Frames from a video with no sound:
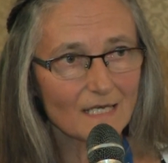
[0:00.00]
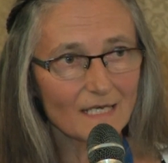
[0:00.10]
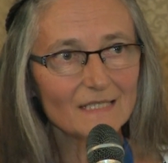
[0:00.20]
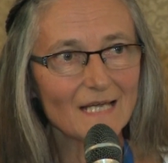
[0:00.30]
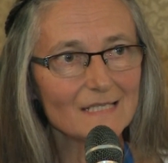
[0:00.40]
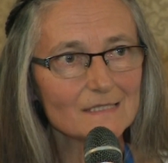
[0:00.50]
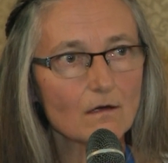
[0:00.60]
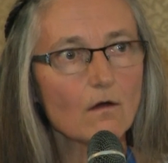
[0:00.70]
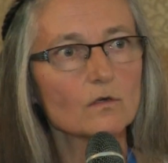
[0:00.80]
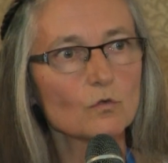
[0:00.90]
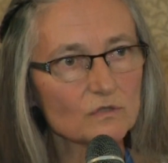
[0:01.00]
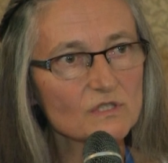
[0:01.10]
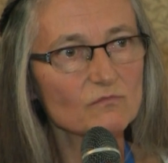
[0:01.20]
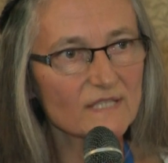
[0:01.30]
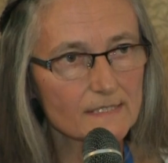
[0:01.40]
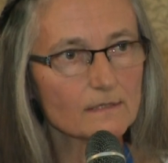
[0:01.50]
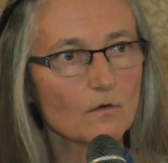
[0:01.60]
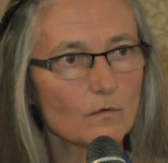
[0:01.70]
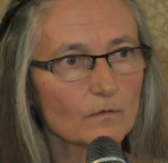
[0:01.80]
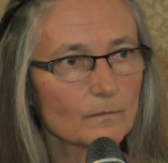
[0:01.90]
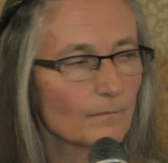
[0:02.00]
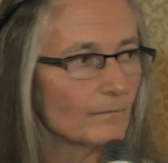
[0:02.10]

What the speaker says: guidelines are not Swiss law.